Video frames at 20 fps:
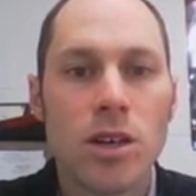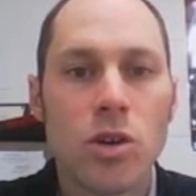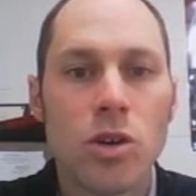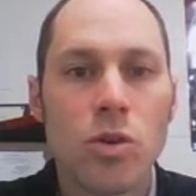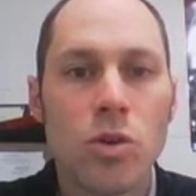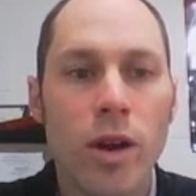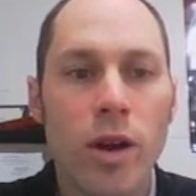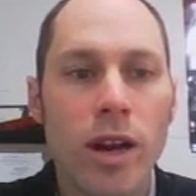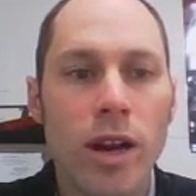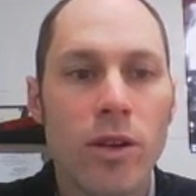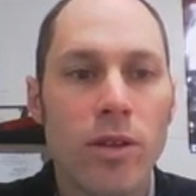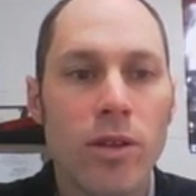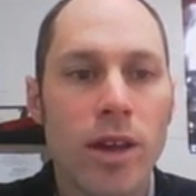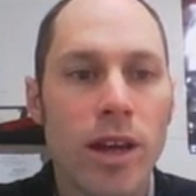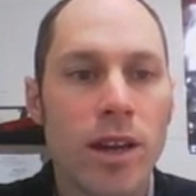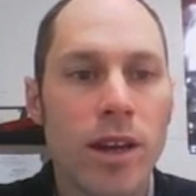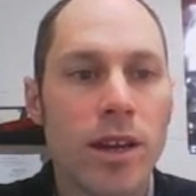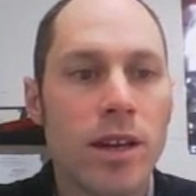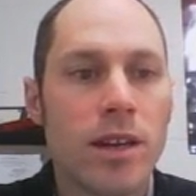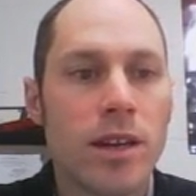greater
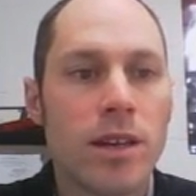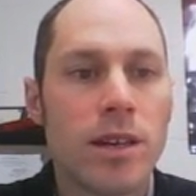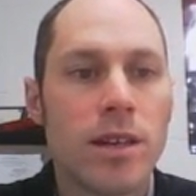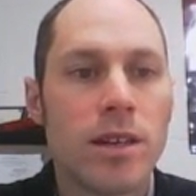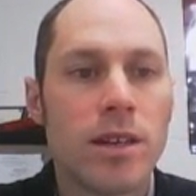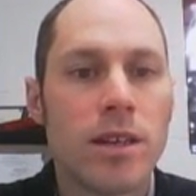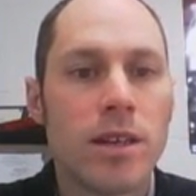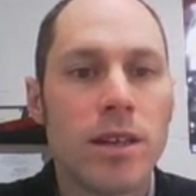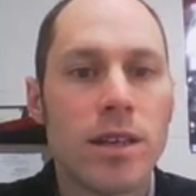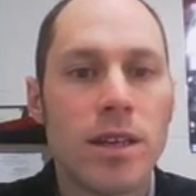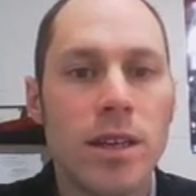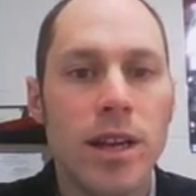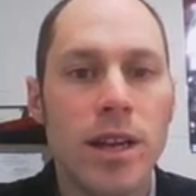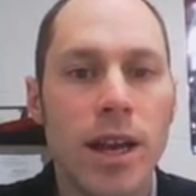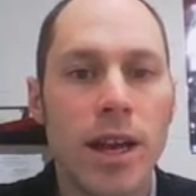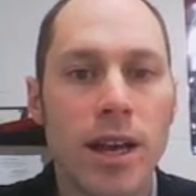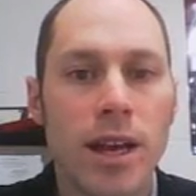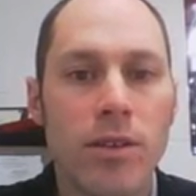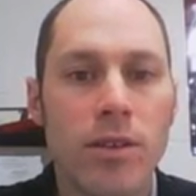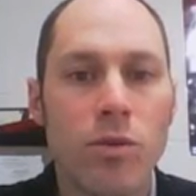than
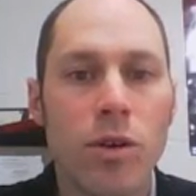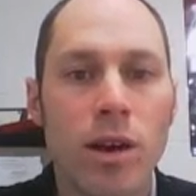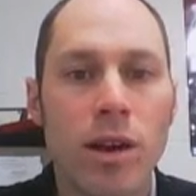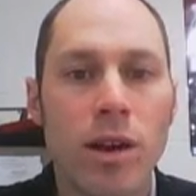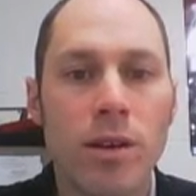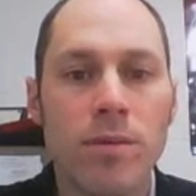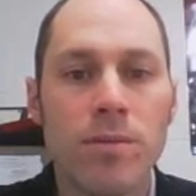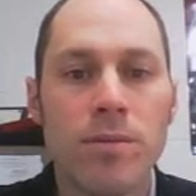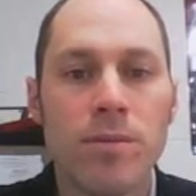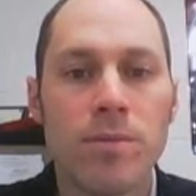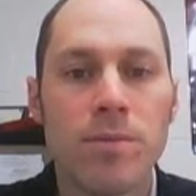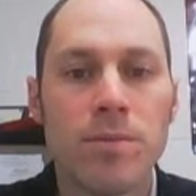negative 1